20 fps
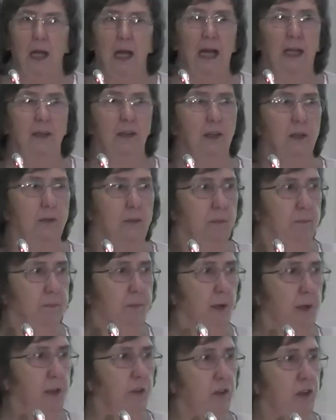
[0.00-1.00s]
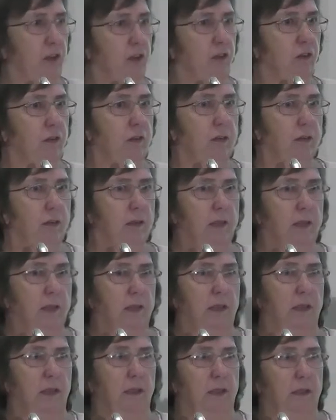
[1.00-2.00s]
and the politician in
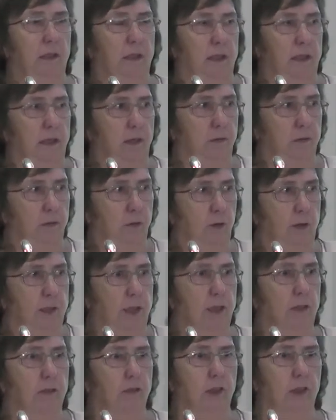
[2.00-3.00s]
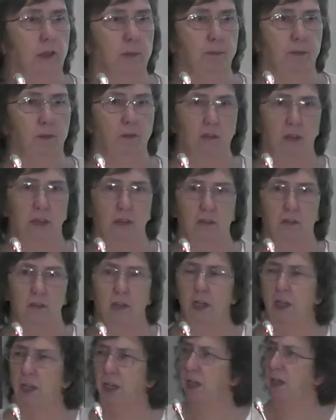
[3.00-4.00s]
the ruling group said to
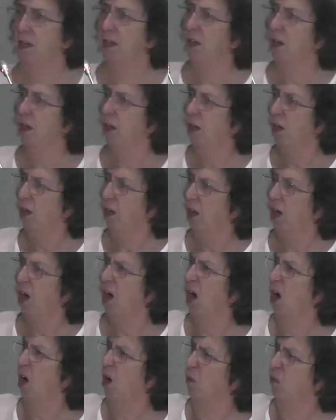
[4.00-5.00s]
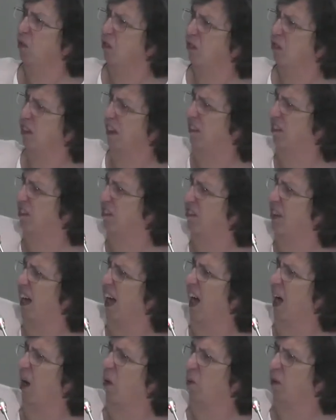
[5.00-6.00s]
her, "Oh, sit
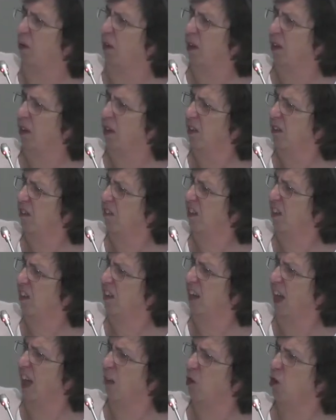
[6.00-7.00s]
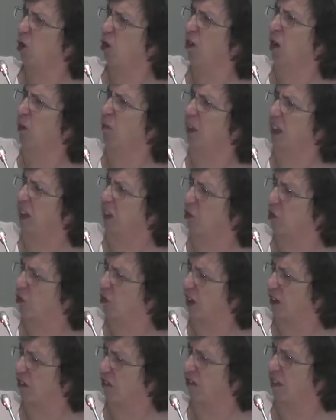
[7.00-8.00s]
down, you're only
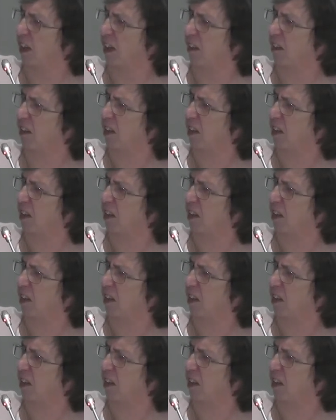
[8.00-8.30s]
interested